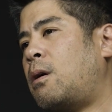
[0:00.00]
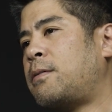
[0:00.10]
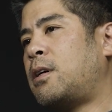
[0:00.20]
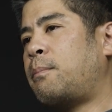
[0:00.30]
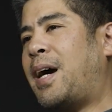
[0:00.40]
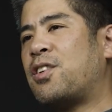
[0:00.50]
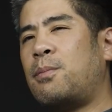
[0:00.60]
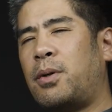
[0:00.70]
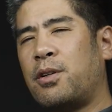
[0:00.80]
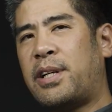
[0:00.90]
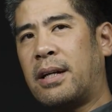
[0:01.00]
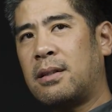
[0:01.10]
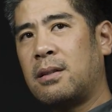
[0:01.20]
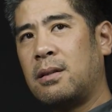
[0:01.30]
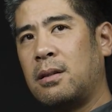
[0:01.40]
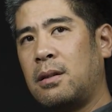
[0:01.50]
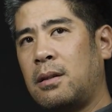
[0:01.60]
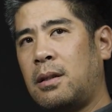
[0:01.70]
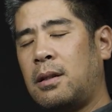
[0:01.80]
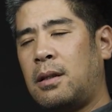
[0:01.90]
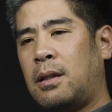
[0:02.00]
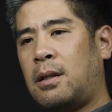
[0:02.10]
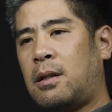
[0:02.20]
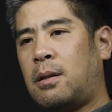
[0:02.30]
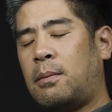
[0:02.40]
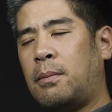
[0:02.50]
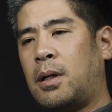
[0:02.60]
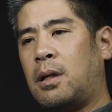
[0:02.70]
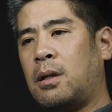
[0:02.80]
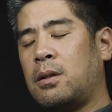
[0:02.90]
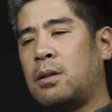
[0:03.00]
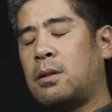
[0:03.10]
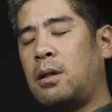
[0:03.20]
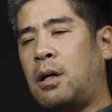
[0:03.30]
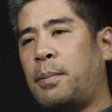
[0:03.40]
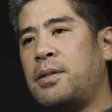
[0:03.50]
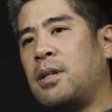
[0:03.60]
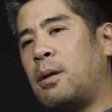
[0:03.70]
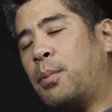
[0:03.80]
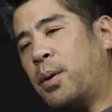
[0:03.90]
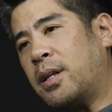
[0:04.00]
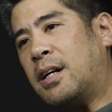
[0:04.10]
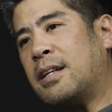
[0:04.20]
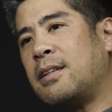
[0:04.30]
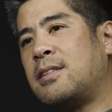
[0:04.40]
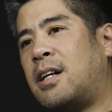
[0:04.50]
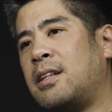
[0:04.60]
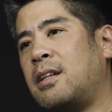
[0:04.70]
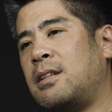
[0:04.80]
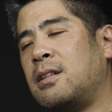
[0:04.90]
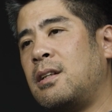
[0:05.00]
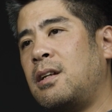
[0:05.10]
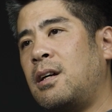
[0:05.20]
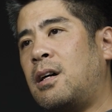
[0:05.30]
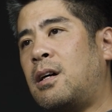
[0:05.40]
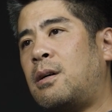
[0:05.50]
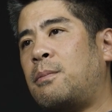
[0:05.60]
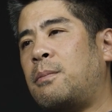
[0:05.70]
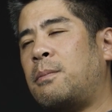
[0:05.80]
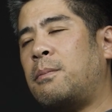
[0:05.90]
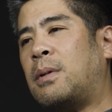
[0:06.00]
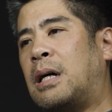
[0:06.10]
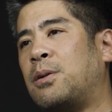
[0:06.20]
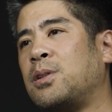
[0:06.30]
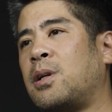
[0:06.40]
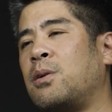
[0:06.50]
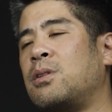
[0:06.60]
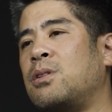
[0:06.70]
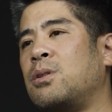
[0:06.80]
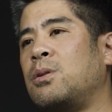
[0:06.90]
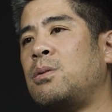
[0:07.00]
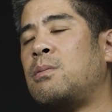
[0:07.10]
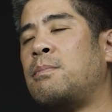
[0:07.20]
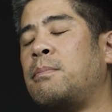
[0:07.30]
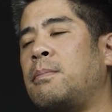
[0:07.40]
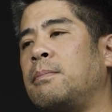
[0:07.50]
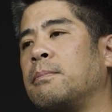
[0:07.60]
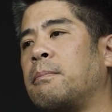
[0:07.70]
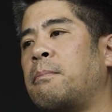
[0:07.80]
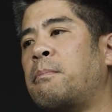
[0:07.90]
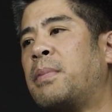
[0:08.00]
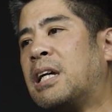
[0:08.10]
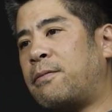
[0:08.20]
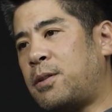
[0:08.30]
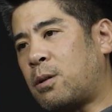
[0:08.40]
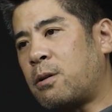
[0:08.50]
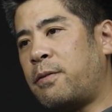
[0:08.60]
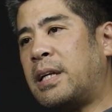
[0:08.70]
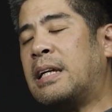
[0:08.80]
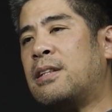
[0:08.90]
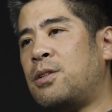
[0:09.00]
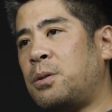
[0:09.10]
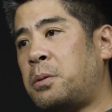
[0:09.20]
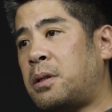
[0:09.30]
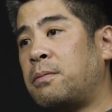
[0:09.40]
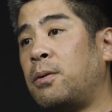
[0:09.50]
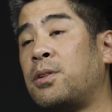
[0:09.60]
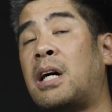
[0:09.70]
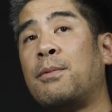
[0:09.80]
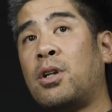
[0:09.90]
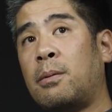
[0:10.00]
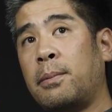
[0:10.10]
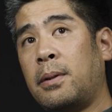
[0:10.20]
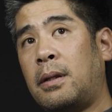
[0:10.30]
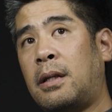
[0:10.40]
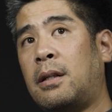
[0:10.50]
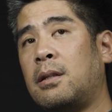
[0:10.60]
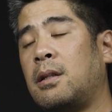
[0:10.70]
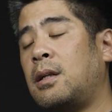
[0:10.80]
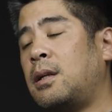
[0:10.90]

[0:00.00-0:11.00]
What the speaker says: a passion project, up until the point I decided I was going to make photography into a full-time job, and